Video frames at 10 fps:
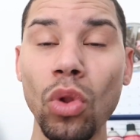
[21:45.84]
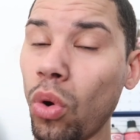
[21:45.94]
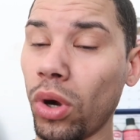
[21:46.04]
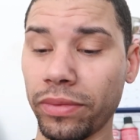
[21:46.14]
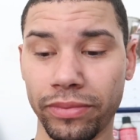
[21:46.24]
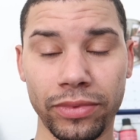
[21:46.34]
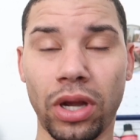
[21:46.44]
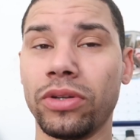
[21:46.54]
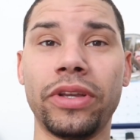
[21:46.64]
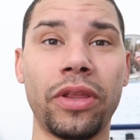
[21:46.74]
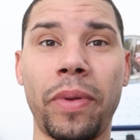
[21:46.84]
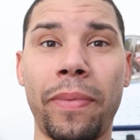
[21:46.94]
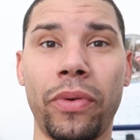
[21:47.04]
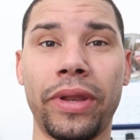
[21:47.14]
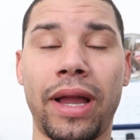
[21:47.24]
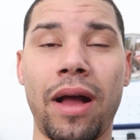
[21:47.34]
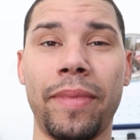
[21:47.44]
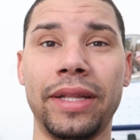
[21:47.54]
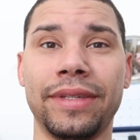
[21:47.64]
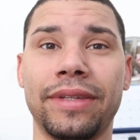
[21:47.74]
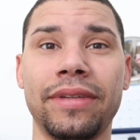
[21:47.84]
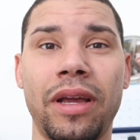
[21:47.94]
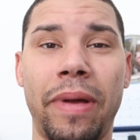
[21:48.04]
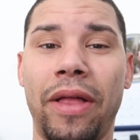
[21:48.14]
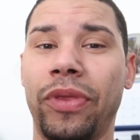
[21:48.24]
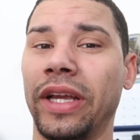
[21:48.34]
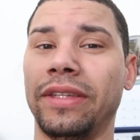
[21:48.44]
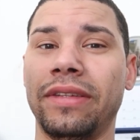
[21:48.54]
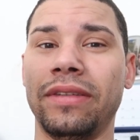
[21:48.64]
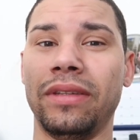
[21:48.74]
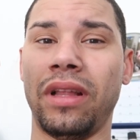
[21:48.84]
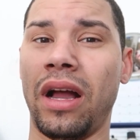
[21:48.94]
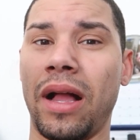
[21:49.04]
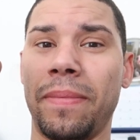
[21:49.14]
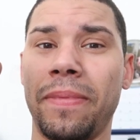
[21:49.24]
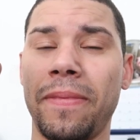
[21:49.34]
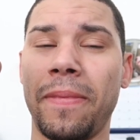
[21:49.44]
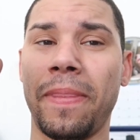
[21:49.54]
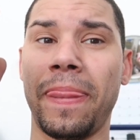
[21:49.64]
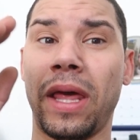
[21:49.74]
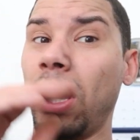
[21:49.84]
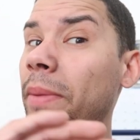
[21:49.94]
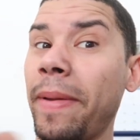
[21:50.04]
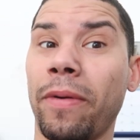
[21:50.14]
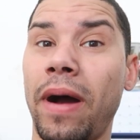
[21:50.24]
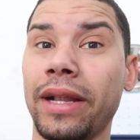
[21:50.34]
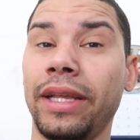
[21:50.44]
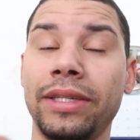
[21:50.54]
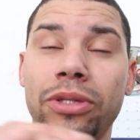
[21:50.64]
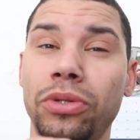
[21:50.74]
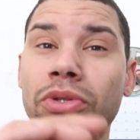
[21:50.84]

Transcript: Or talk to the other people in the comments about this. A lot of people bought these, so